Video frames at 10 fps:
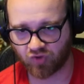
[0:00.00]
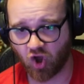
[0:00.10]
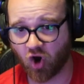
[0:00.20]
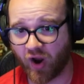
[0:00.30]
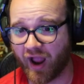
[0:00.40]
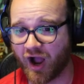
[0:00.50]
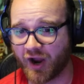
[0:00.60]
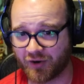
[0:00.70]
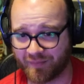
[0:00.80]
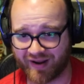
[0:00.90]
Okay,
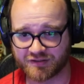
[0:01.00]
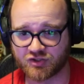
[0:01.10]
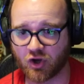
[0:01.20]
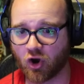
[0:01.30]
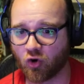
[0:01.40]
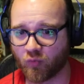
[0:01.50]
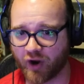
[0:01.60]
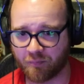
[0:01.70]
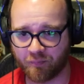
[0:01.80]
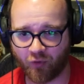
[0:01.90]
Iron Man. So we
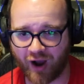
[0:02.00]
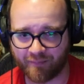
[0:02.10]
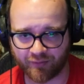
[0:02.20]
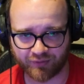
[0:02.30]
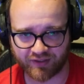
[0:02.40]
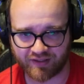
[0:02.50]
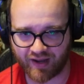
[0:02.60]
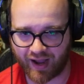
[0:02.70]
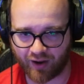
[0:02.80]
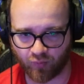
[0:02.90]
are probably
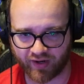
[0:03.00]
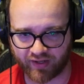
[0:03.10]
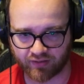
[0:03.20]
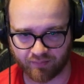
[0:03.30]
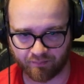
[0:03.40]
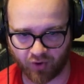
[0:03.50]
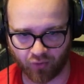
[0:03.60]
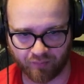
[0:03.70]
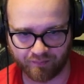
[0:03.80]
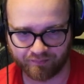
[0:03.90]
not winning
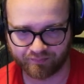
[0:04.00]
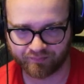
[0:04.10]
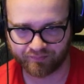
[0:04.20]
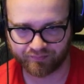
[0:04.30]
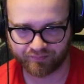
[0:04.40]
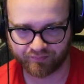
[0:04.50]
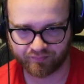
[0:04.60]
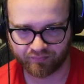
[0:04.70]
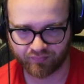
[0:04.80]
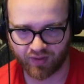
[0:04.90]
Limbo.
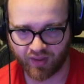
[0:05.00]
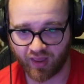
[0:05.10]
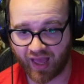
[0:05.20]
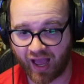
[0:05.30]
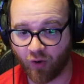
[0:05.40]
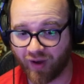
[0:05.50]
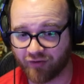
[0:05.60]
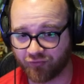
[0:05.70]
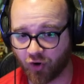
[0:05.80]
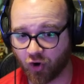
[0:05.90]

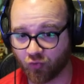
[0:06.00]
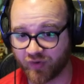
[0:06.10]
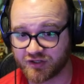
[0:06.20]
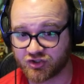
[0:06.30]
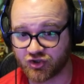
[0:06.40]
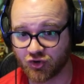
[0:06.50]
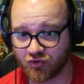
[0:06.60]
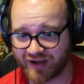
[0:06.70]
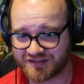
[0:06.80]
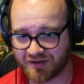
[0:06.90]
However, we do
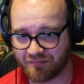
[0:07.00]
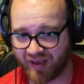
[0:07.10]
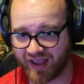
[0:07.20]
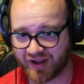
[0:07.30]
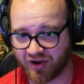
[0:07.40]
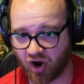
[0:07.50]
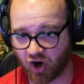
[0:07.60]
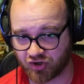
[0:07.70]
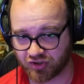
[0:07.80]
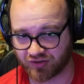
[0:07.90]
get to make
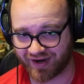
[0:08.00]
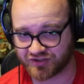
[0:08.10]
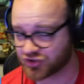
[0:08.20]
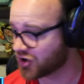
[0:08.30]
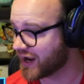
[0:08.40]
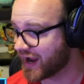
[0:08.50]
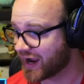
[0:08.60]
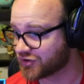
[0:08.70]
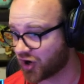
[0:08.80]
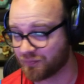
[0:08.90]
our Collector
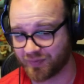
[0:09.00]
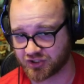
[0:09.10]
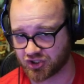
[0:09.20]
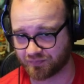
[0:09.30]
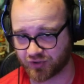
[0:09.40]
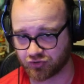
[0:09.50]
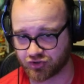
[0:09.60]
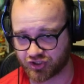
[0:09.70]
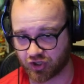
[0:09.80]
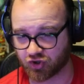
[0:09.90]
and our Bishop
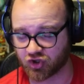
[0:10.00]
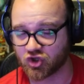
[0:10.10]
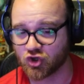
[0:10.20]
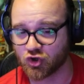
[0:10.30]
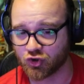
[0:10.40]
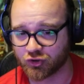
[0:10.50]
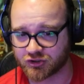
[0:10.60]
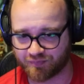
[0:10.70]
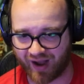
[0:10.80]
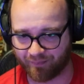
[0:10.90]
huge here.
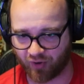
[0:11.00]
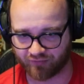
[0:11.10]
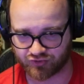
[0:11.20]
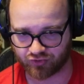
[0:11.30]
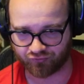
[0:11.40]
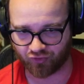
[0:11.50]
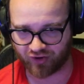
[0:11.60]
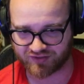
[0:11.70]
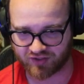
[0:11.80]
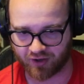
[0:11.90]
Huge pop-off turn for
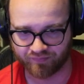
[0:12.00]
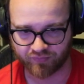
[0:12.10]
us, huh?